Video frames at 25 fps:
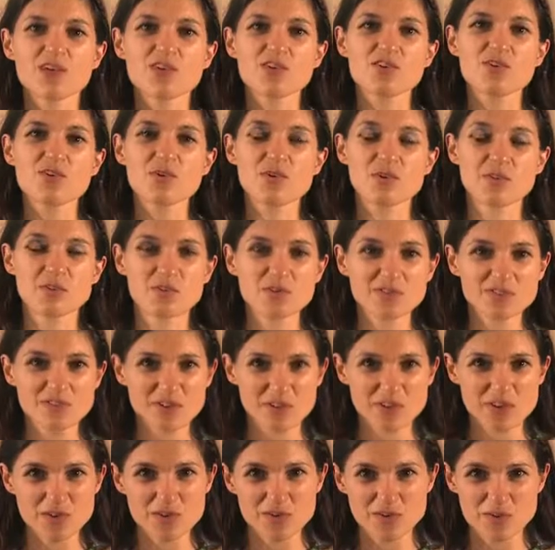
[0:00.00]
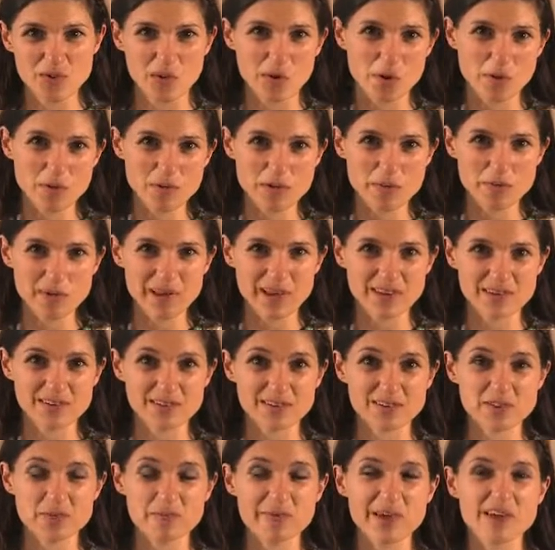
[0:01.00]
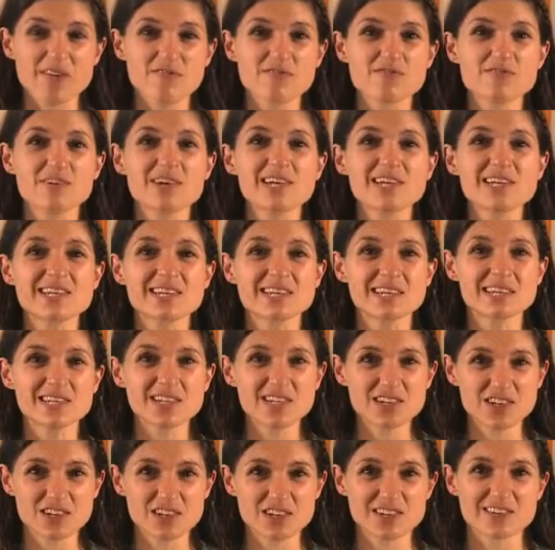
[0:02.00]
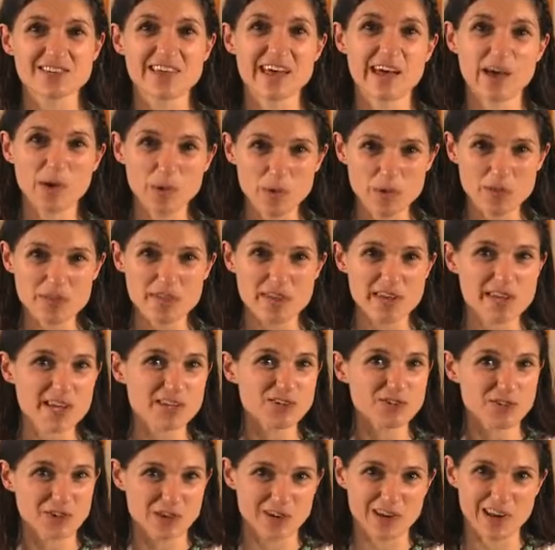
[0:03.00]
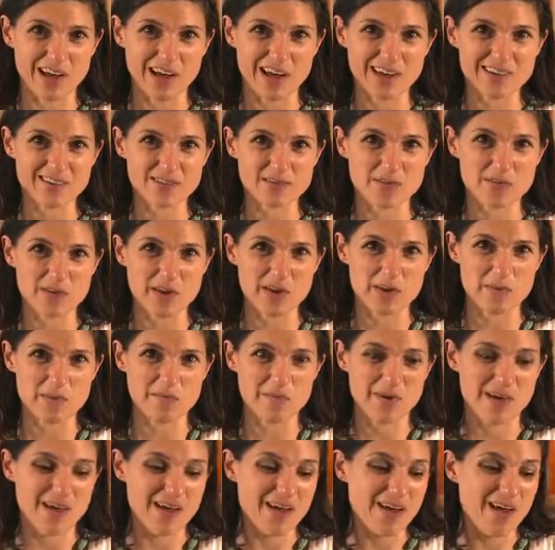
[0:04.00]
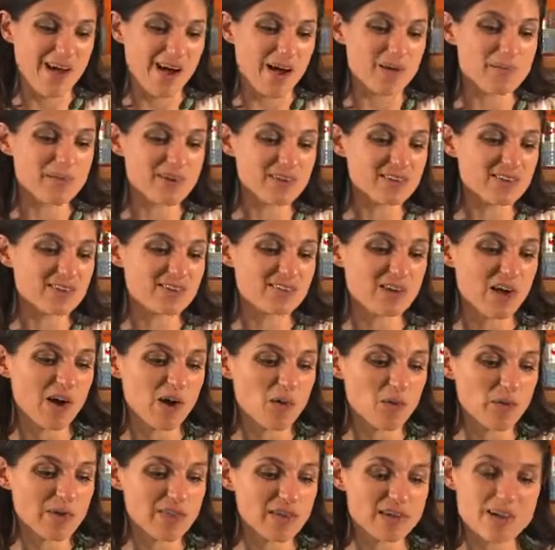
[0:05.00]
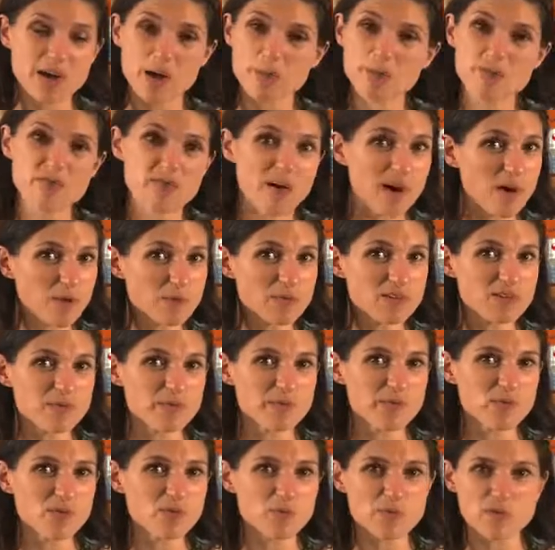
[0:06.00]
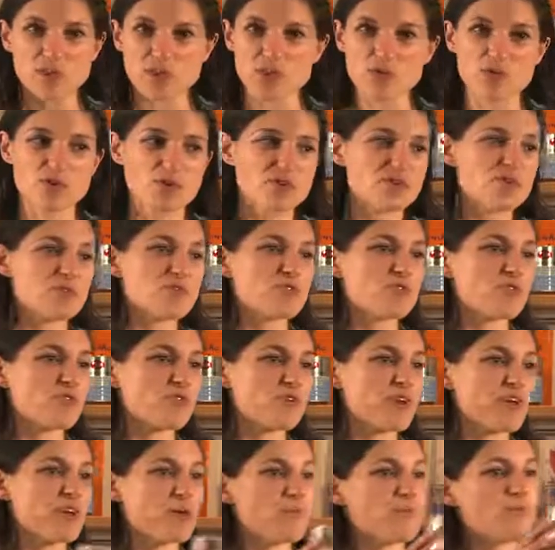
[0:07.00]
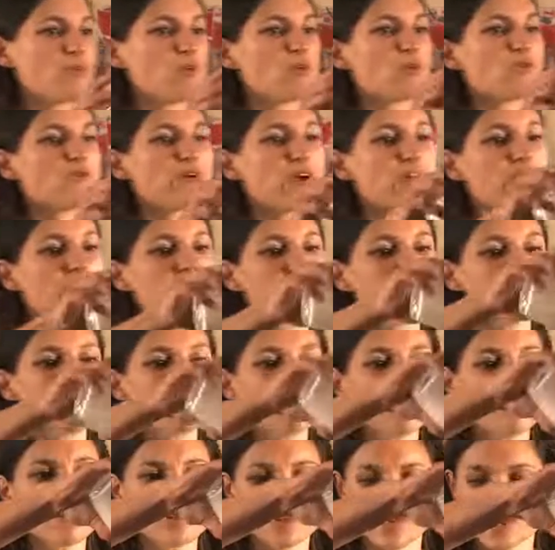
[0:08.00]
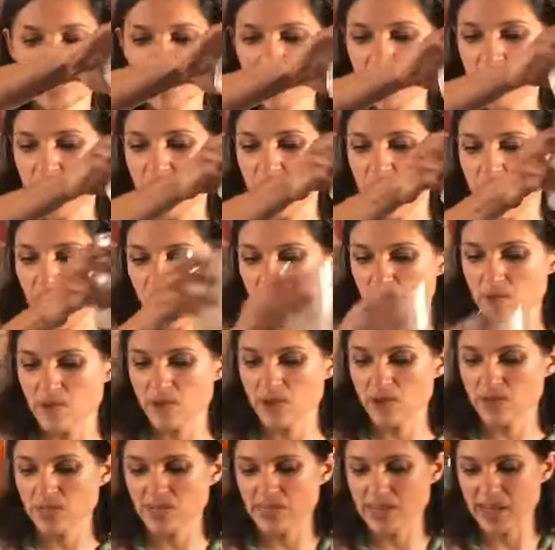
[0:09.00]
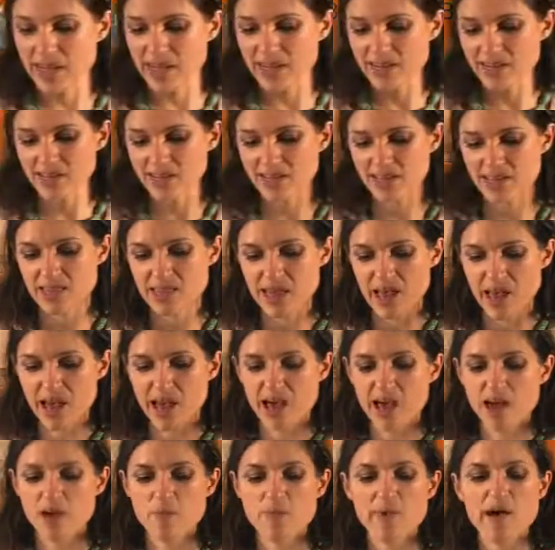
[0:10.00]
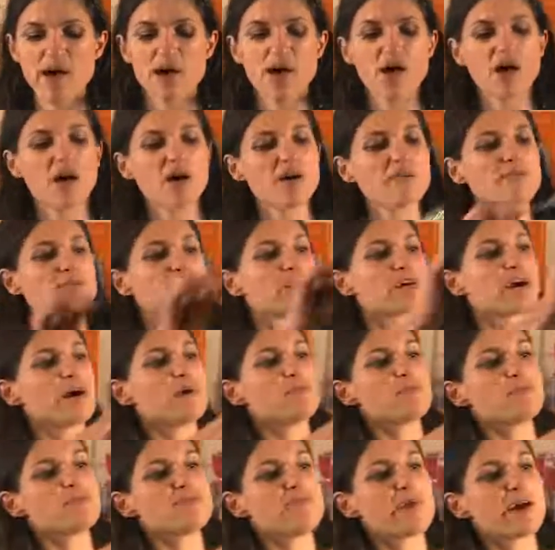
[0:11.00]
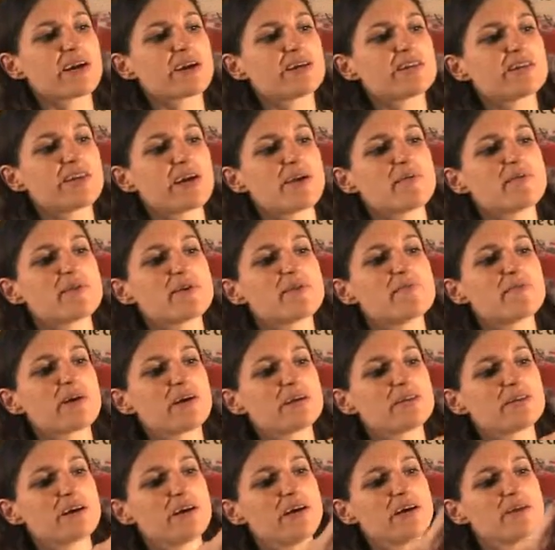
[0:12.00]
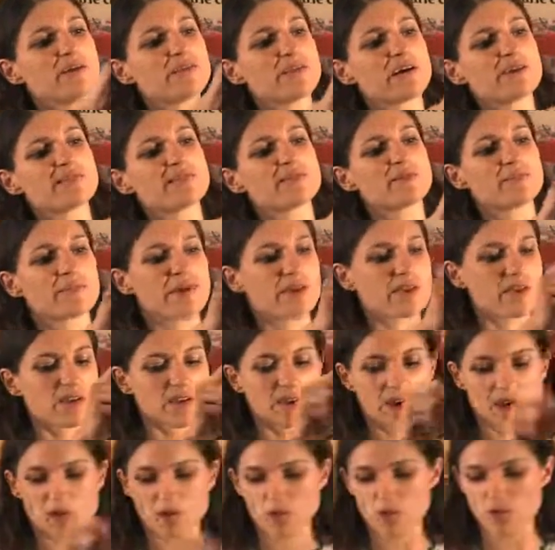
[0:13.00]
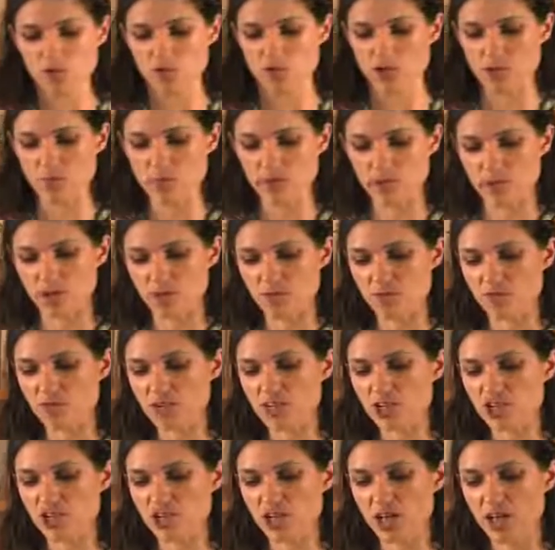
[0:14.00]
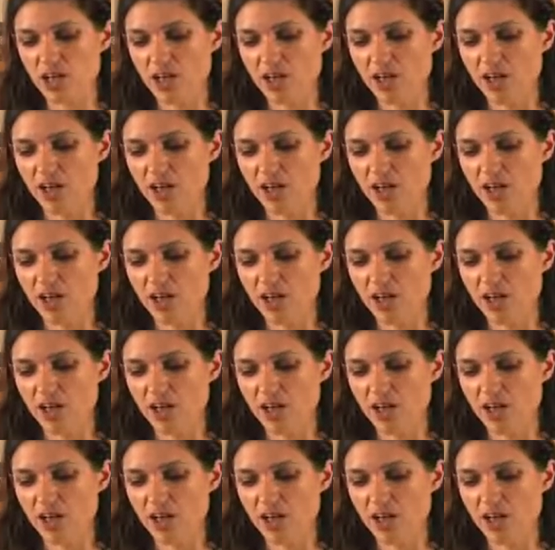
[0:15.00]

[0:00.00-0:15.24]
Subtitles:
You can also use your OmniBlend to make really delicious, healthy chocolate ice cream. I'm going to start with a cup of almond milk, but you could use cream or regular milk. I'm going to add to that about ½ a cup of macadamia butter. That's to make it kind of creamier and richer.